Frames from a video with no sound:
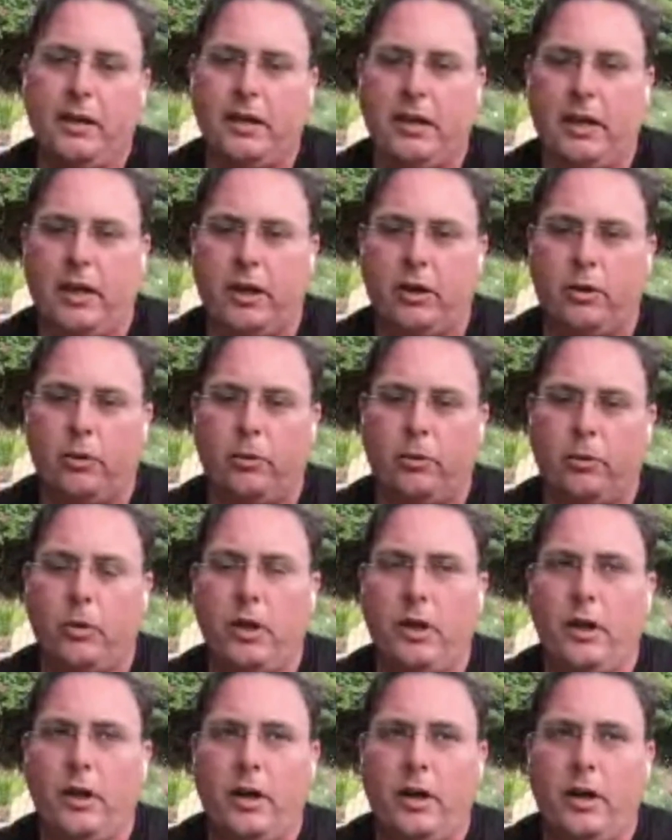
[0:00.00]

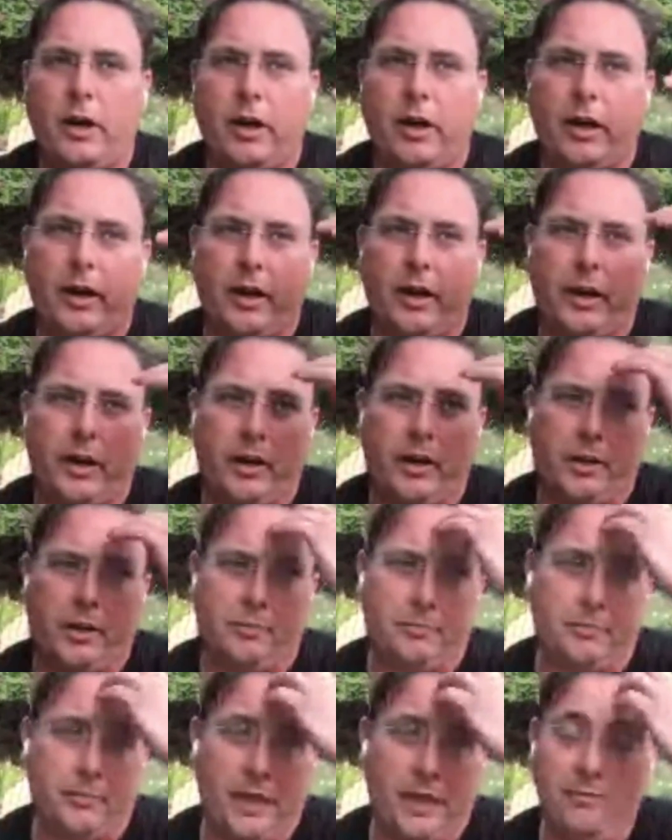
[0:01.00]

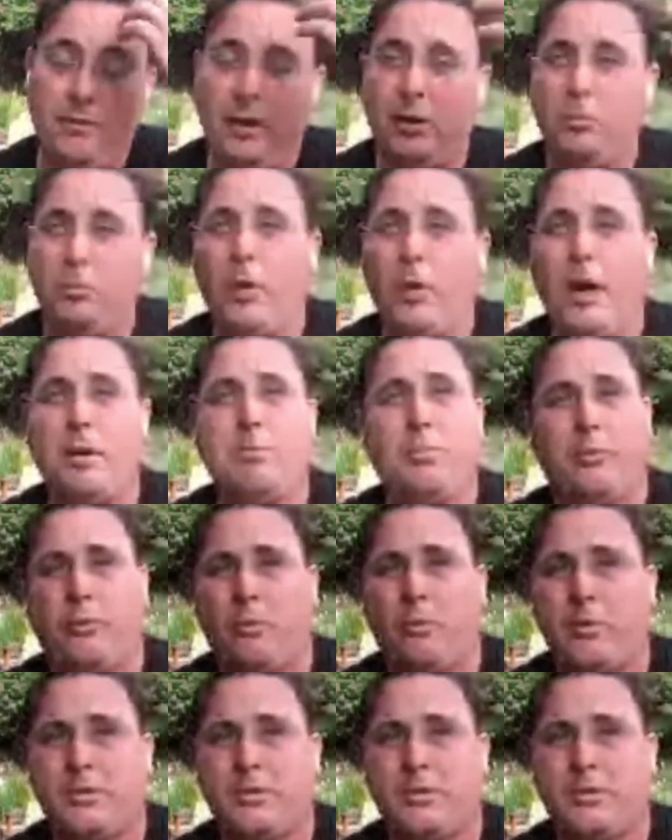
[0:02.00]
even in web performance,